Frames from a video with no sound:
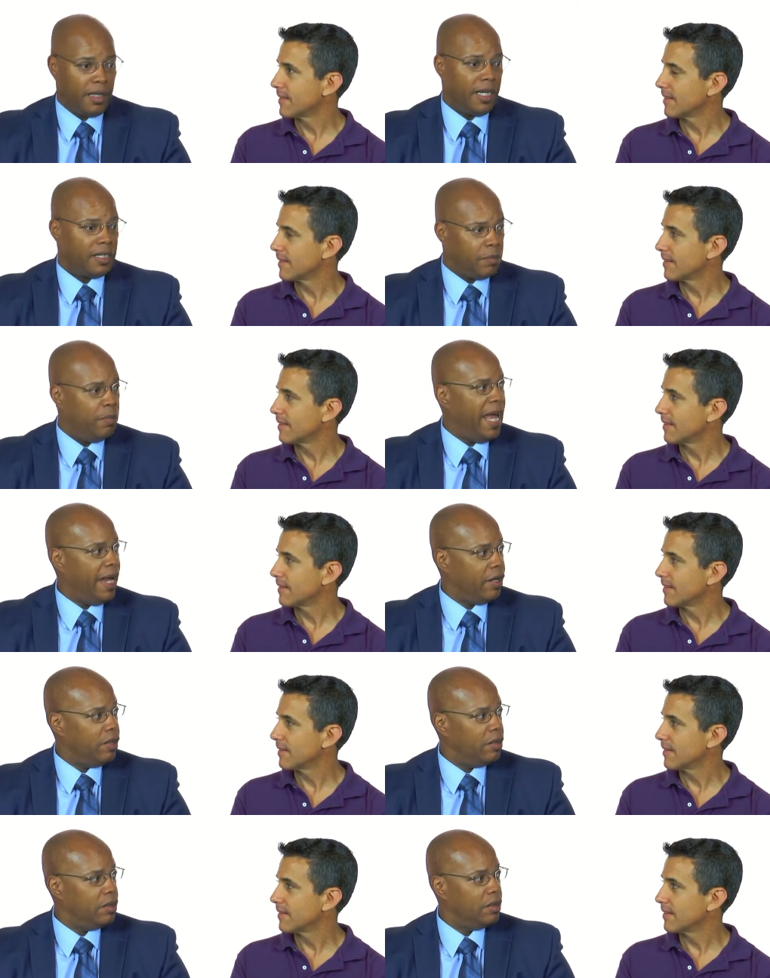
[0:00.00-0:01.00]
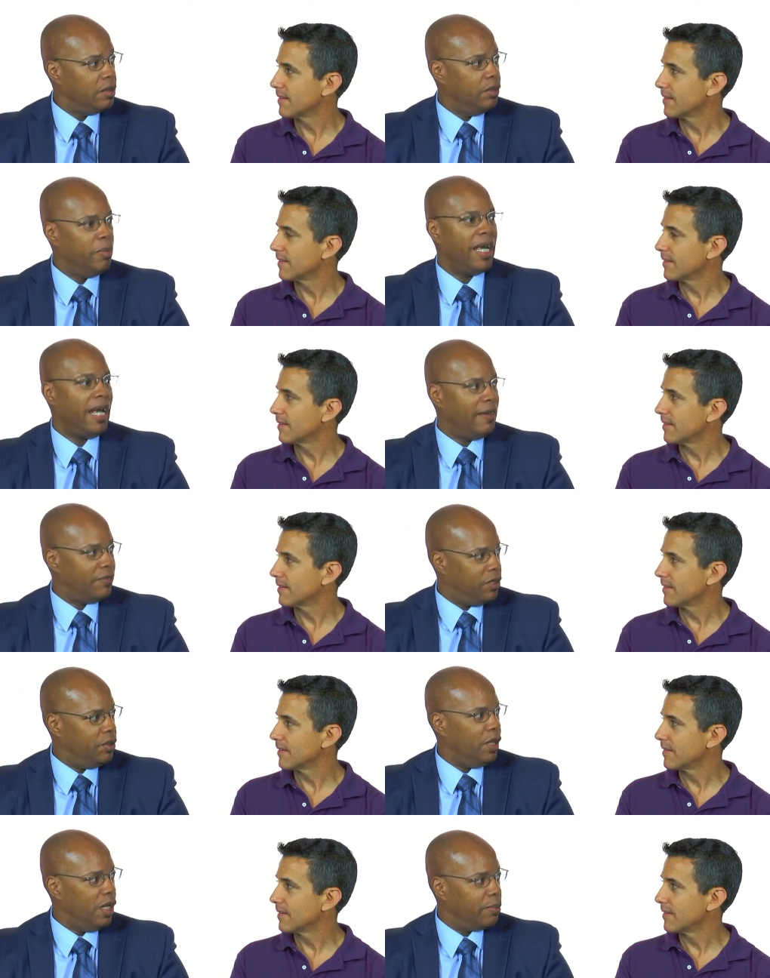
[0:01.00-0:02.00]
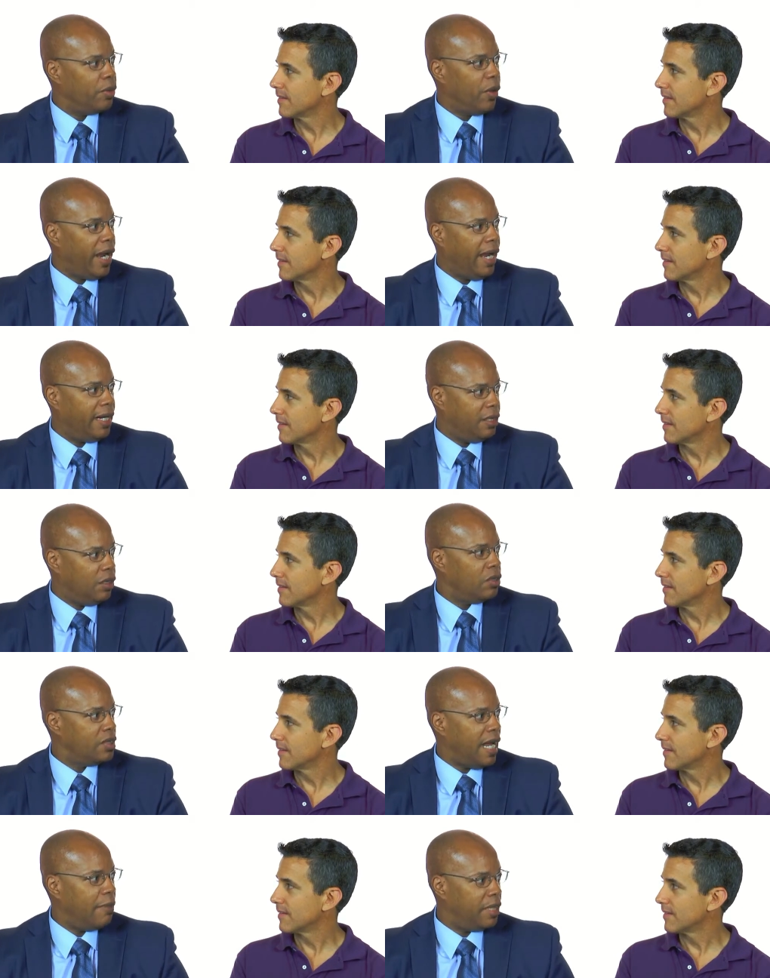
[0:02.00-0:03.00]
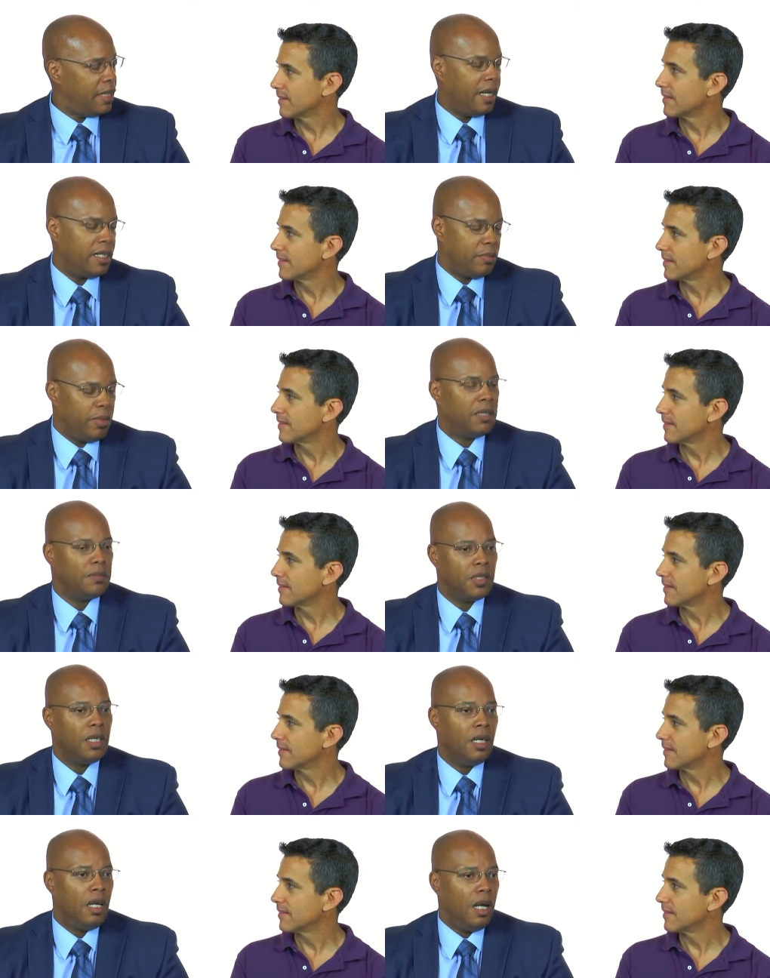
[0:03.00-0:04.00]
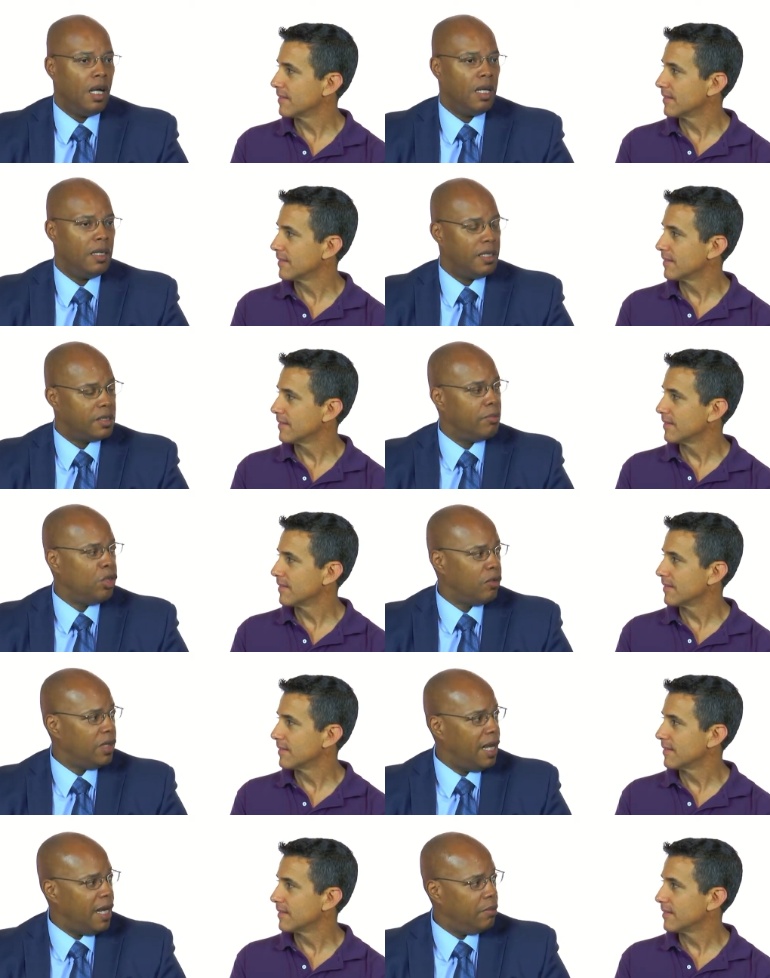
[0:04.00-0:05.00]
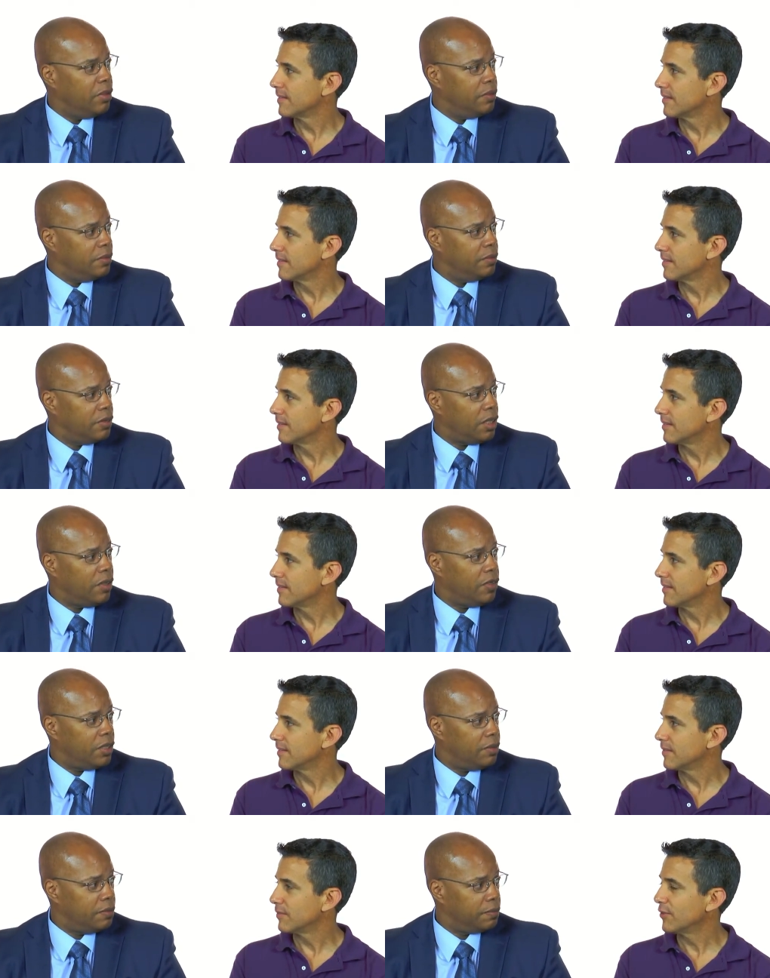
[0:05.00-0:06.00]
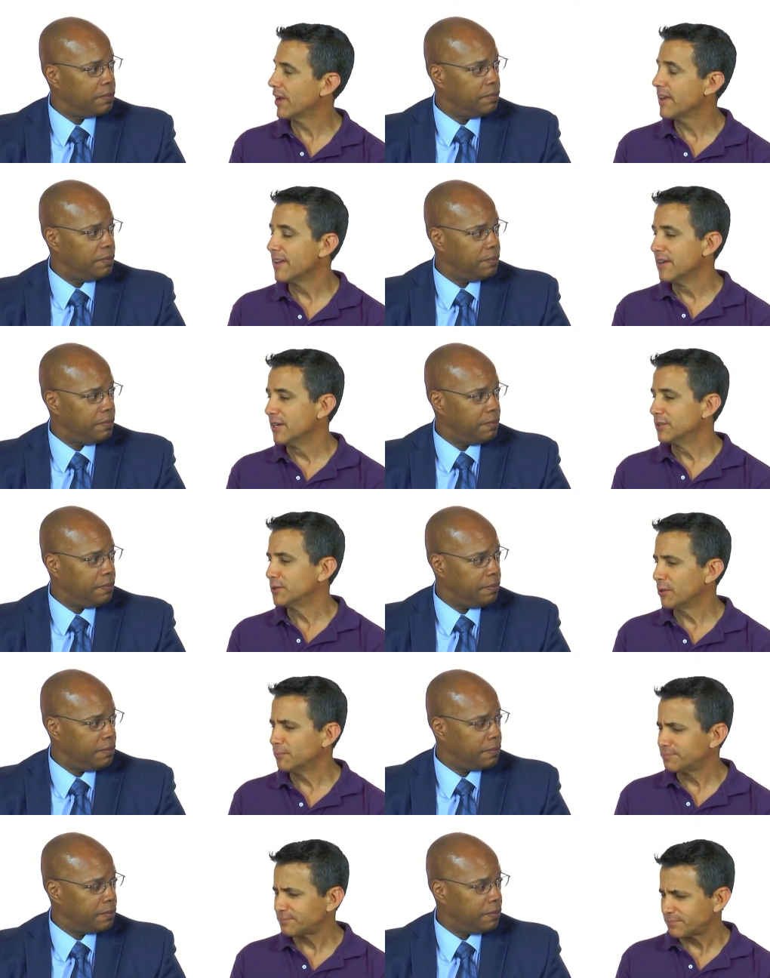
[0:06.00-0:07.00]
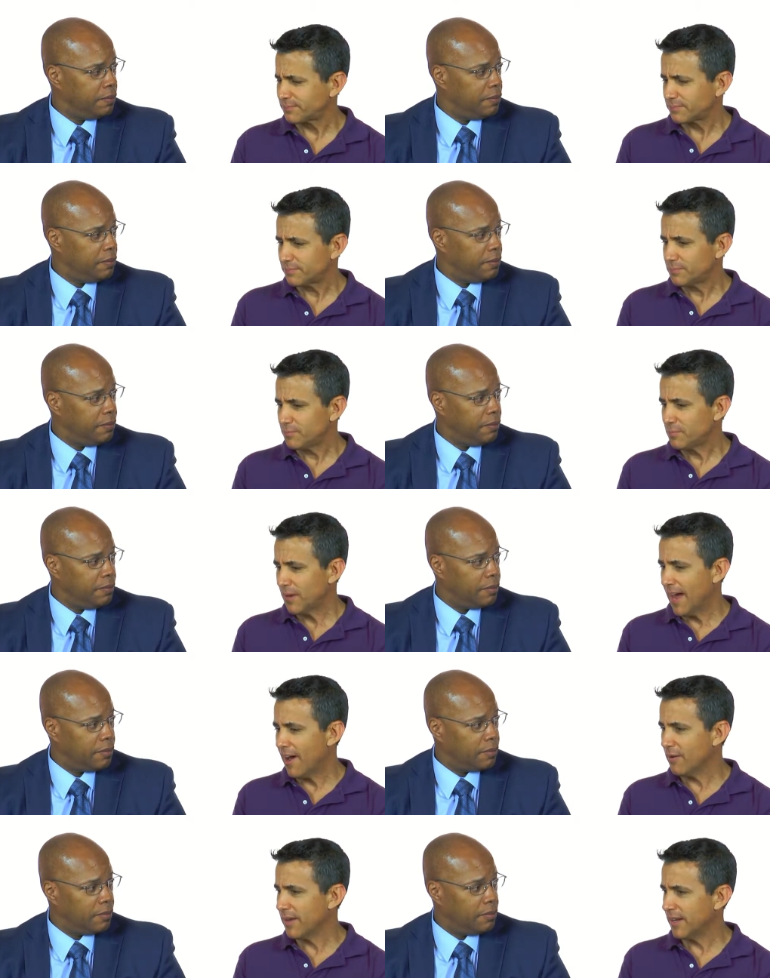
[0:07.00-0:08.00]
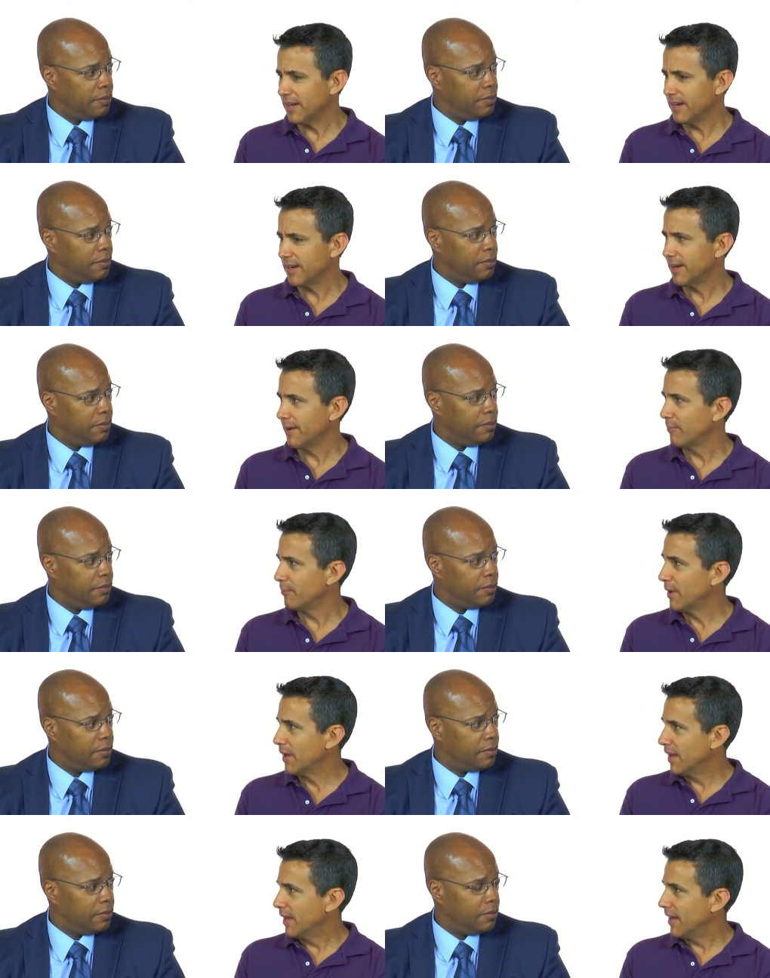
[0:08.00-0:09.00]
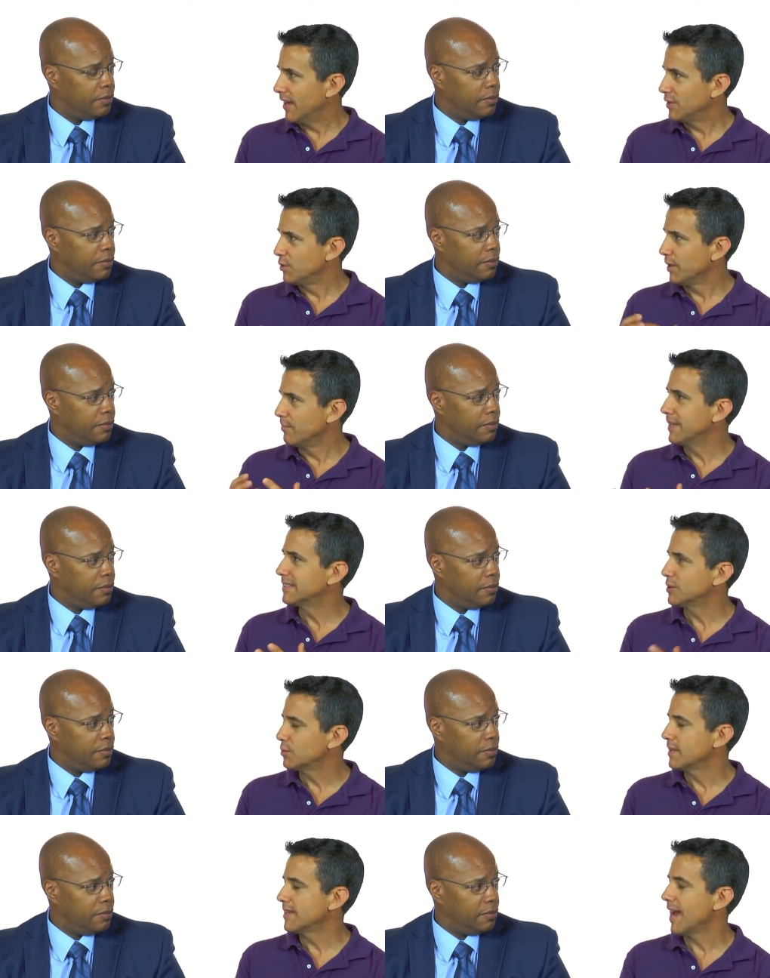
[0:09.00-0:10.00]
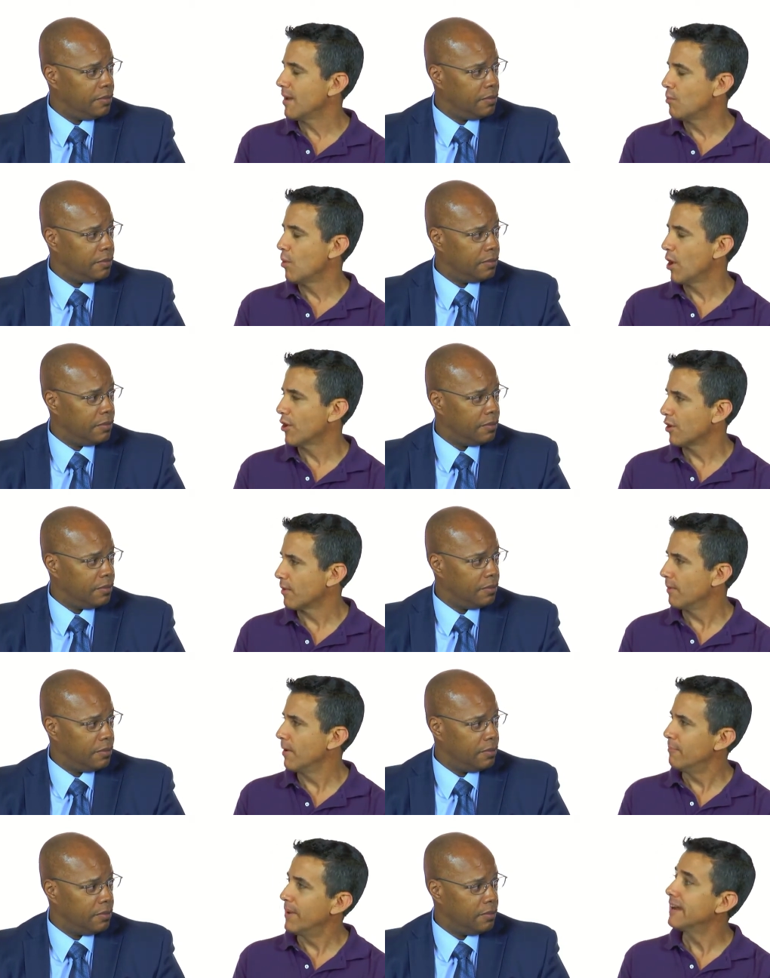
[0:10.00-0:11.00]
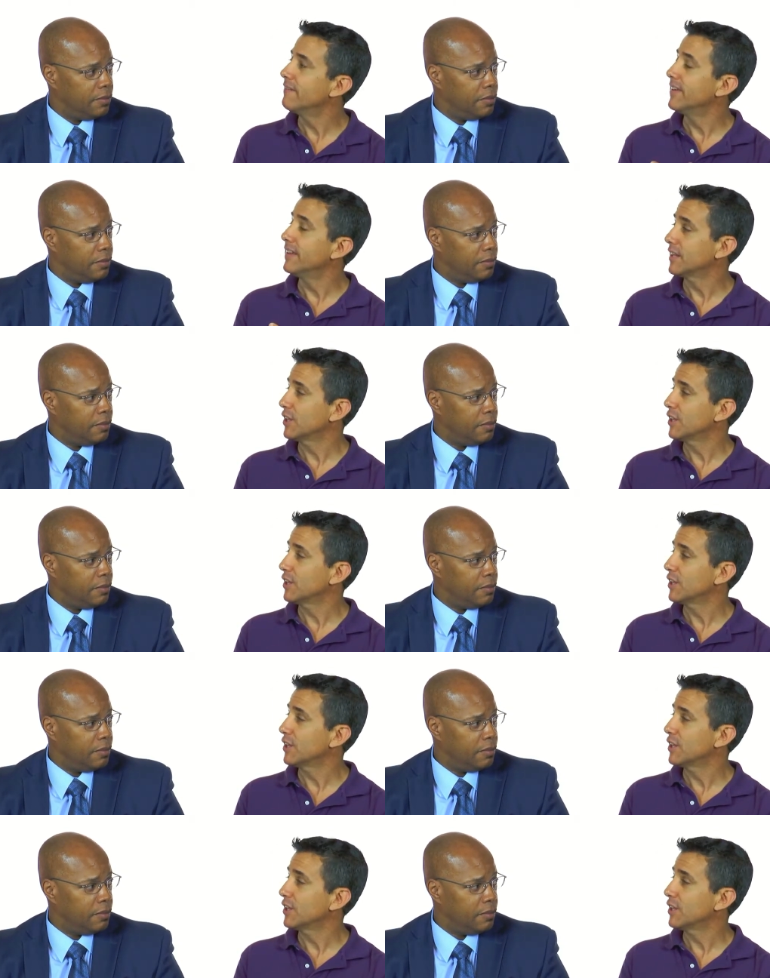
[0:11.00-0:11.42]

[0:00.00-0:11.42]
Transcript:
Speaker 1: gets better, you may have to upgrade and those type of things, but uh, it's a more reliable service.
Speaker 2: Okay. So how can um, uh, doing business with Time Warner benefit the